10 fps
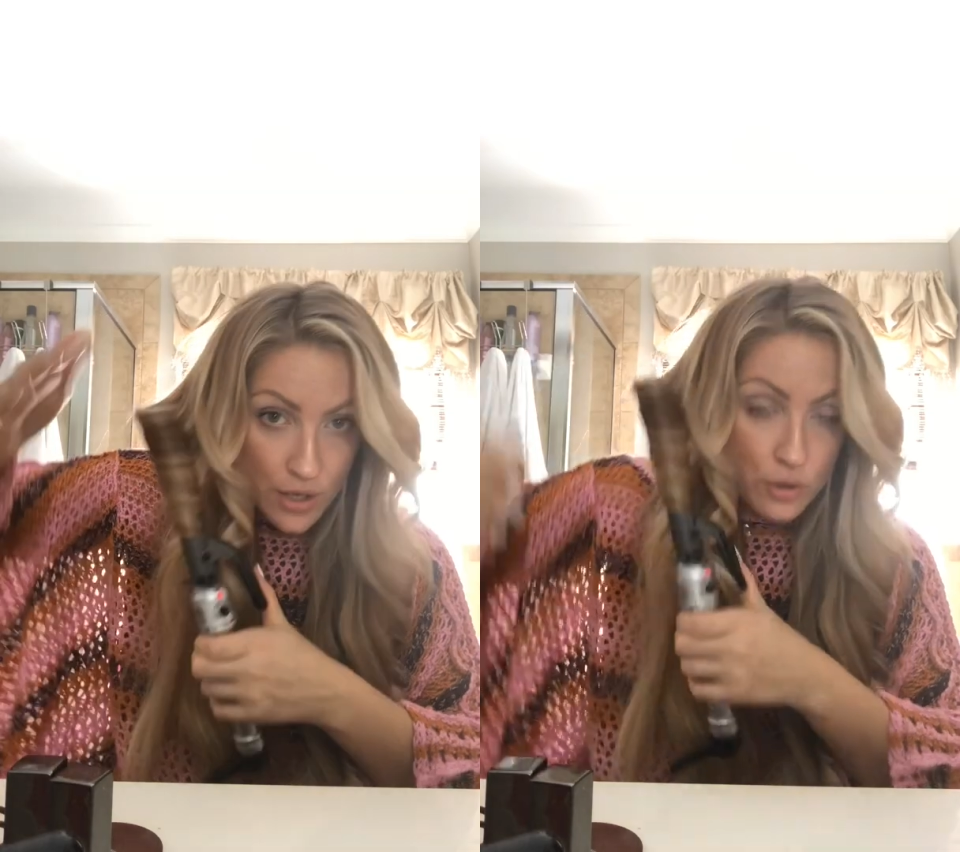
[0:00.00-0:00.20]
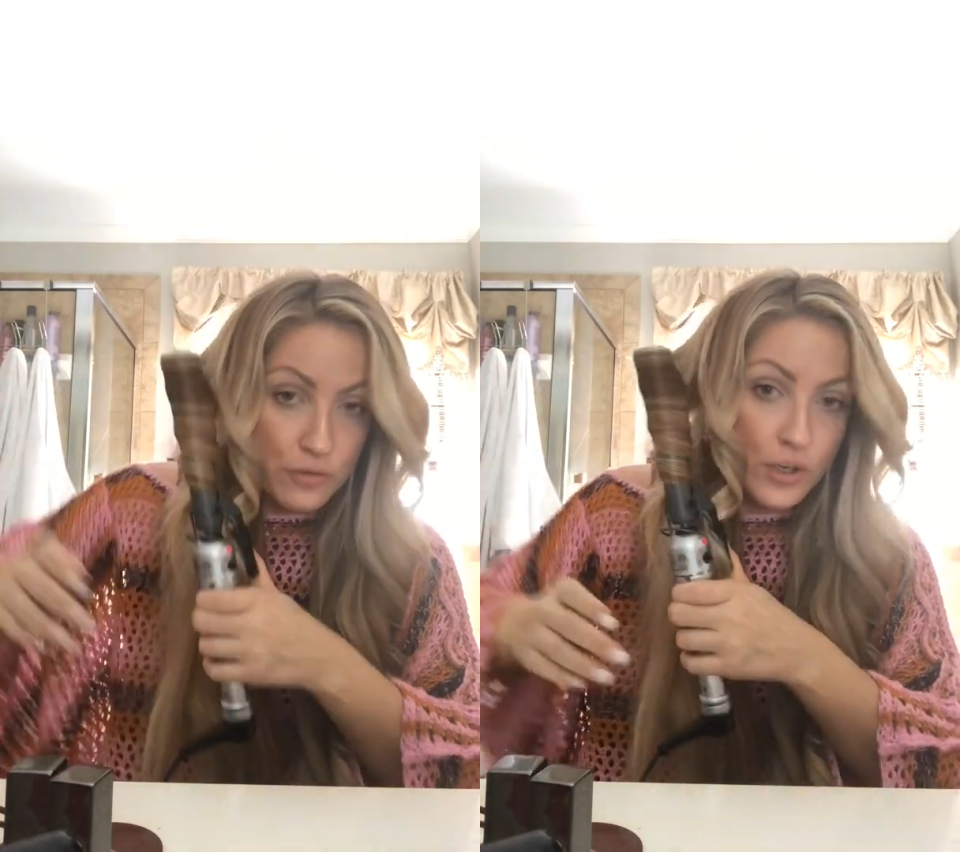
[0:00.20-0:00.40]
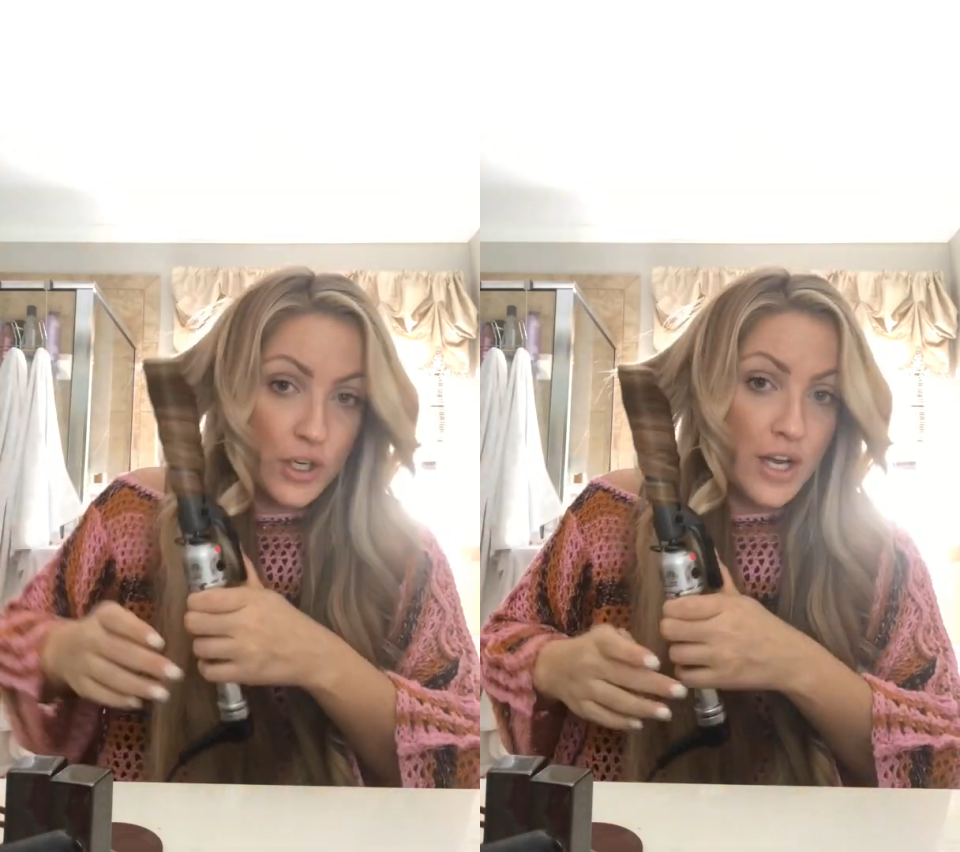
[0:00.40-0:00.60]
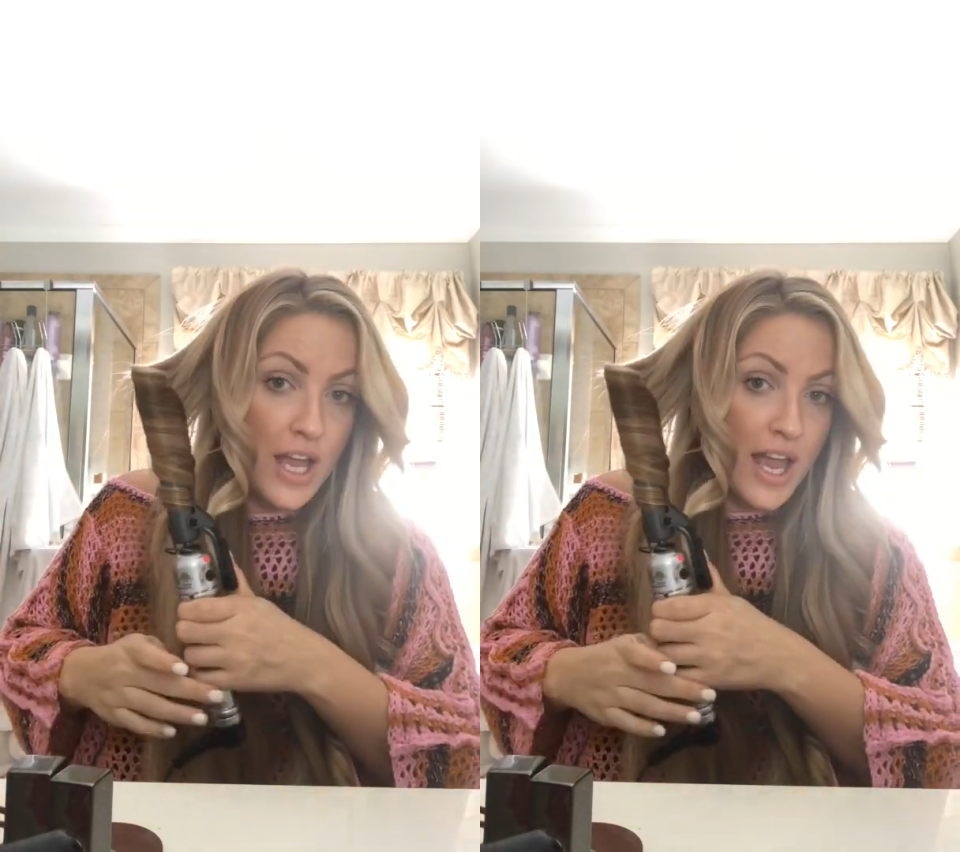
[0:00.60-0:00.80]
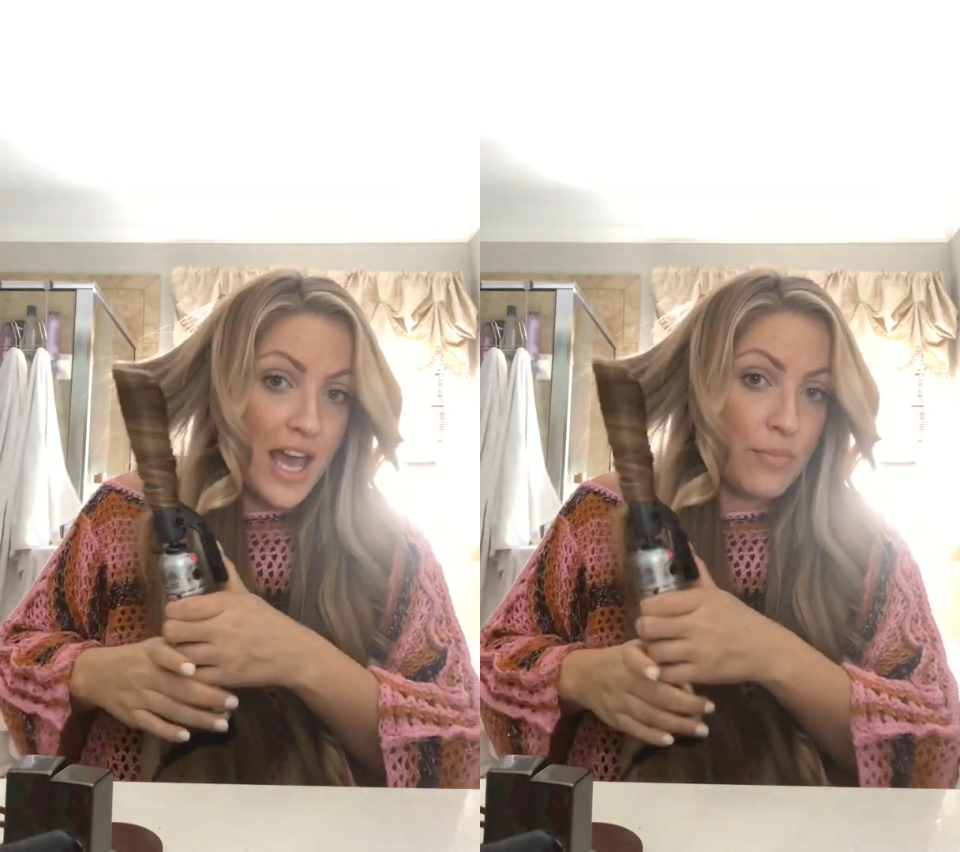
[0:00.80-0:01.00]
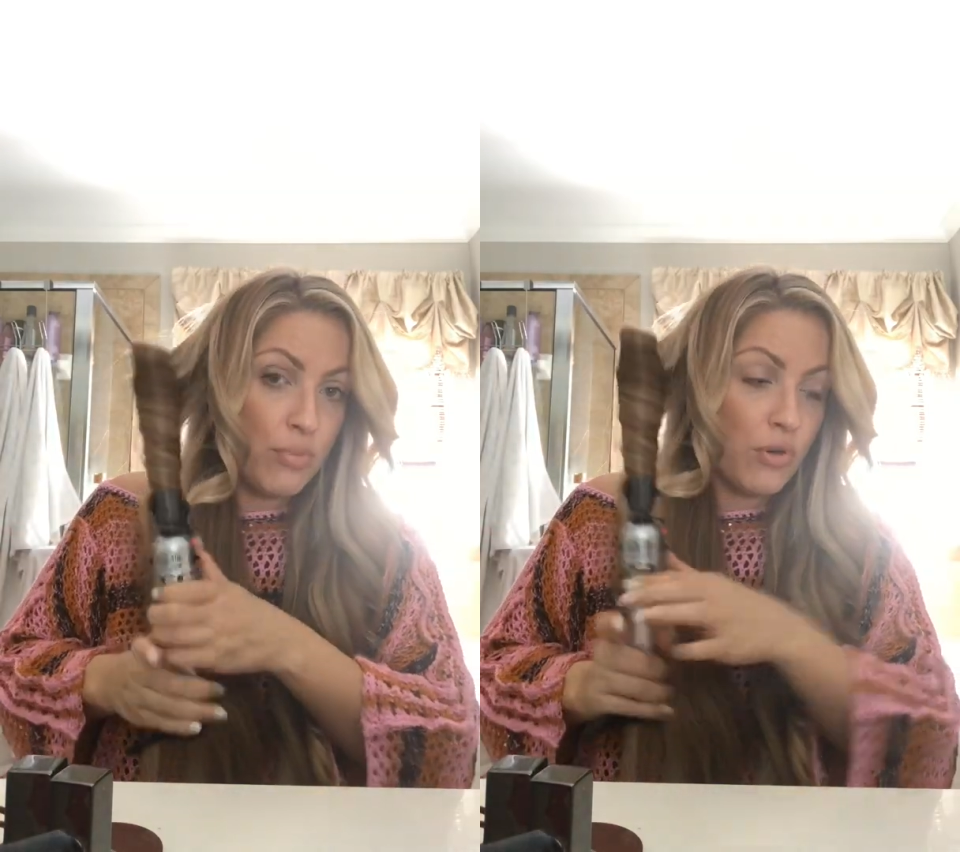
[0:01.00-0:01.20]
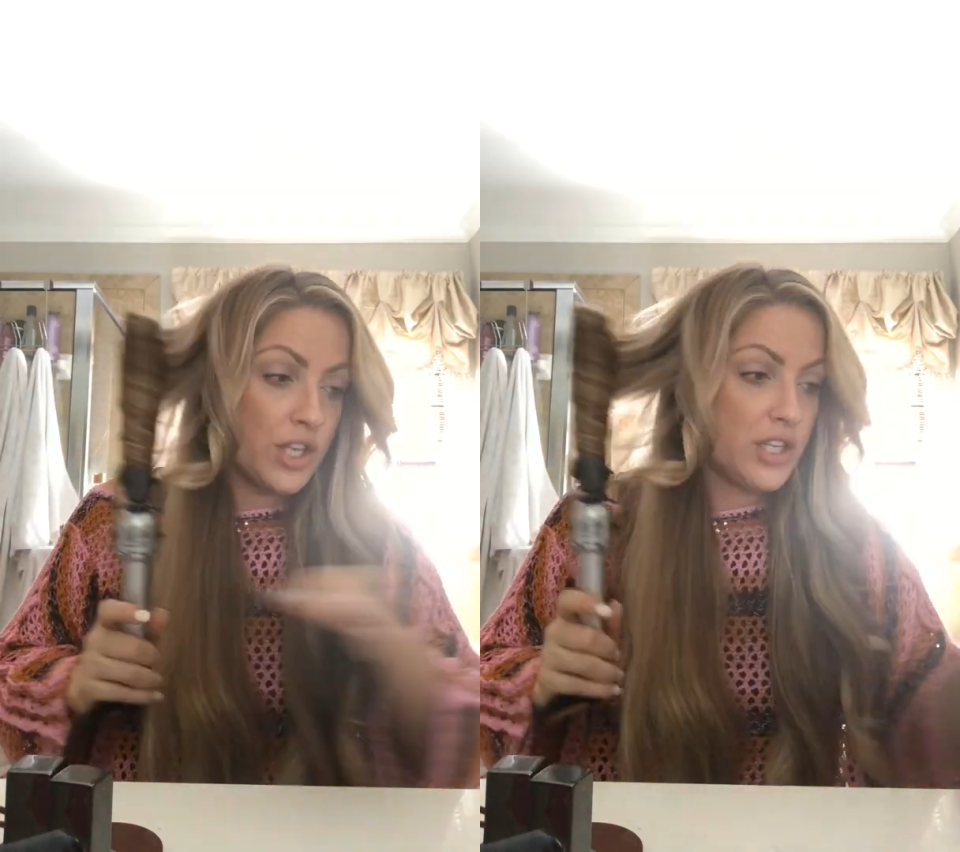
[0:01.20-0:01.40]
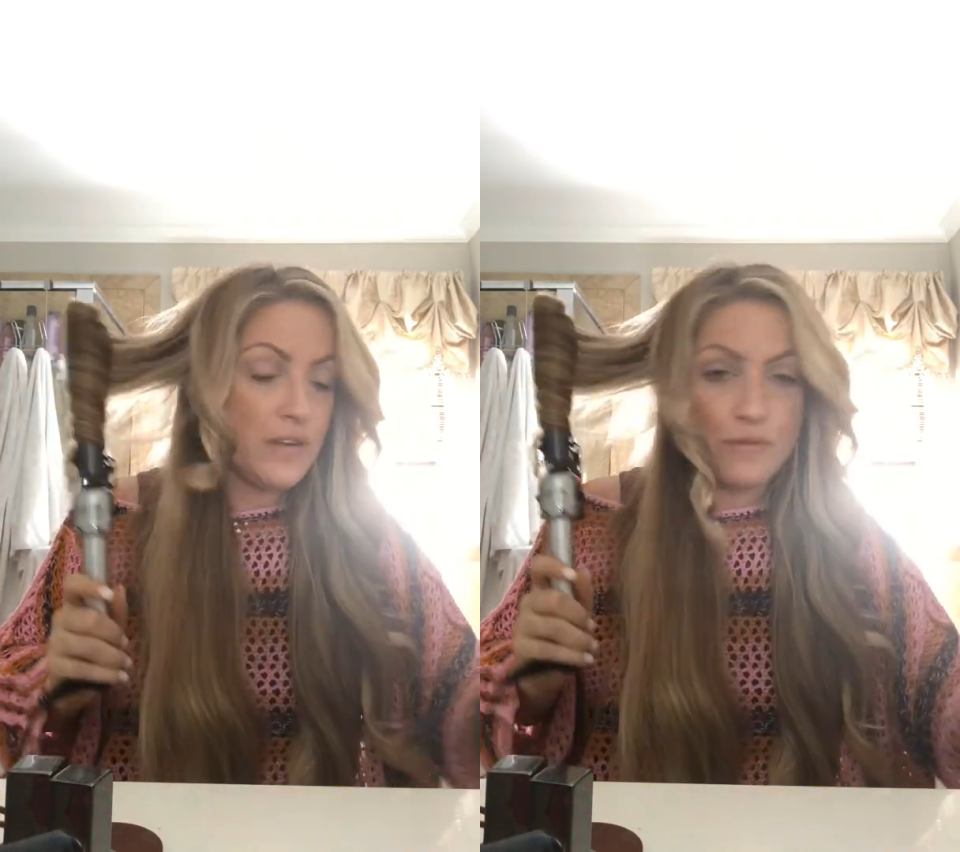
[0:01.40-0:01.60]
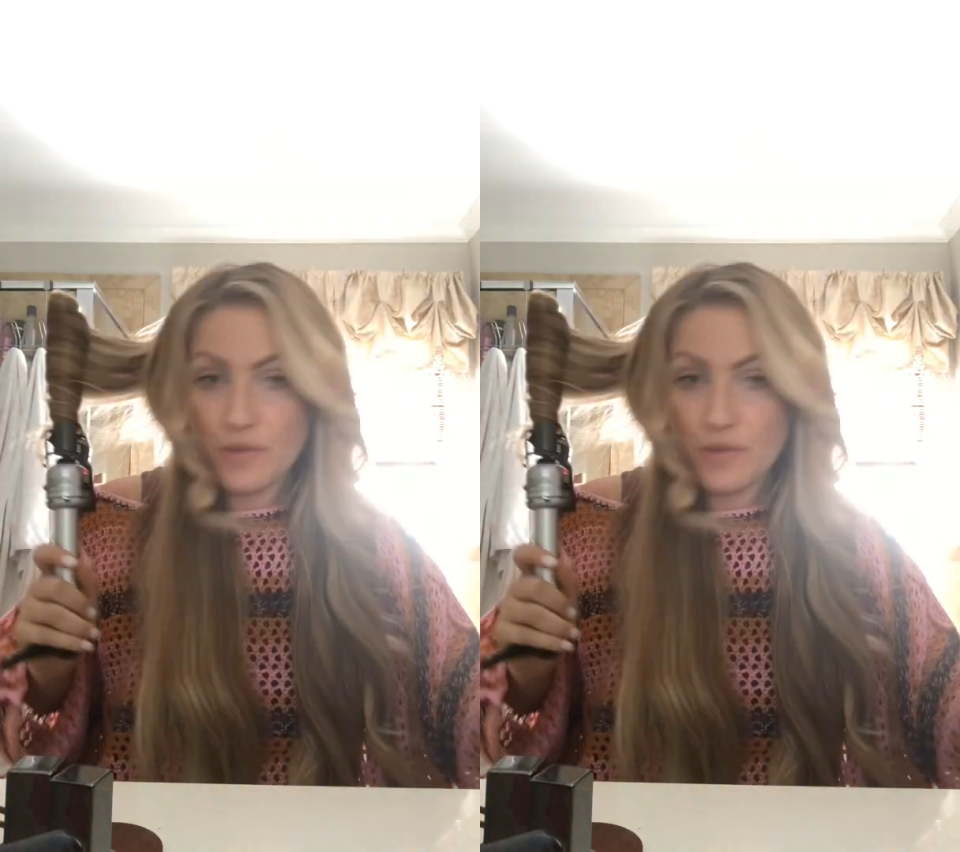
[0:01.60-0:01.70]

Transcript: over and brush it